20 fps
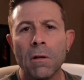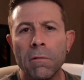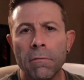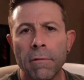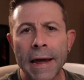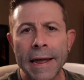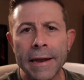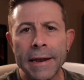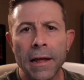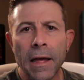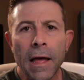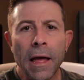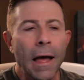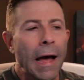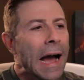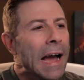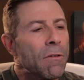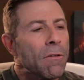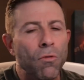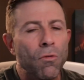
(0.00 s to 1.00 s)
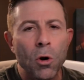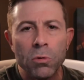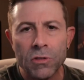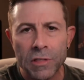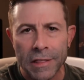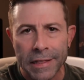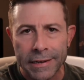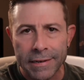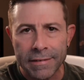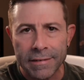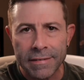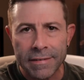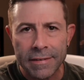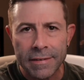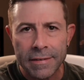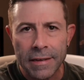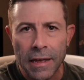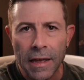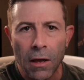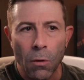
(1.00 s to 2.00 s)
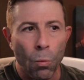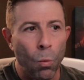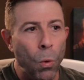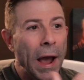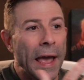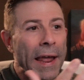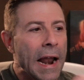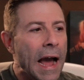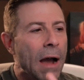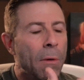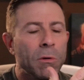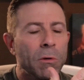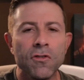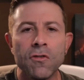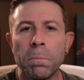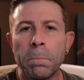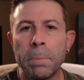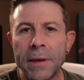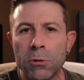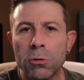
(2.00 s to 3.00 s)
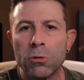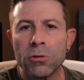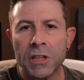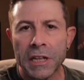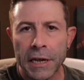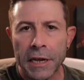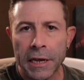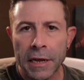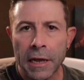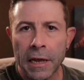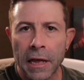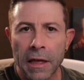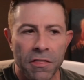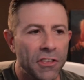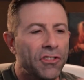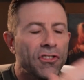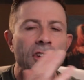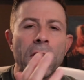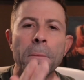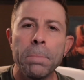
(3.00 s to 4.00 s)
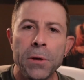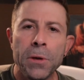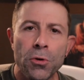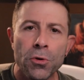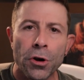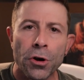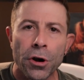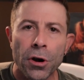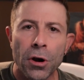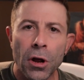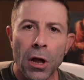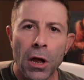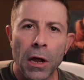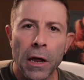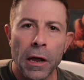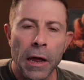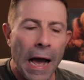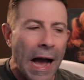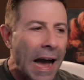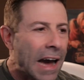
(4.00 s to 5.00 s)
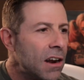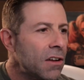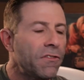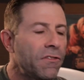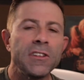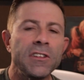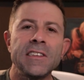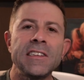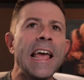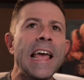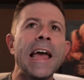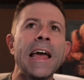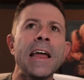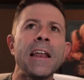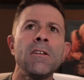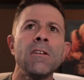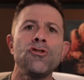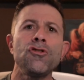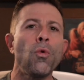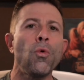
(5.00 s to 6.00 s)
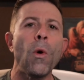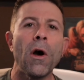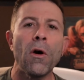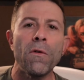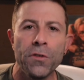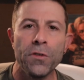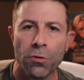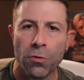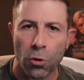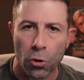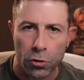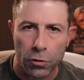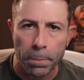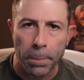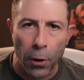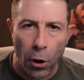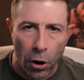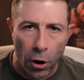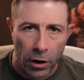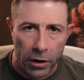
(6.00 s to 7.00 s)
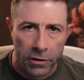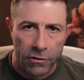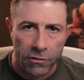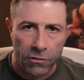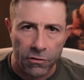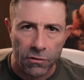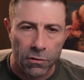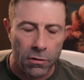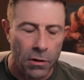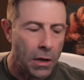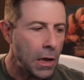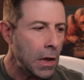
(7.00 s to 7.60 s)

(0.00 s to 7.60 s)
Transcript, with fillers: Right? I wrote this when I was building this computer out of 10, 12 year old parts.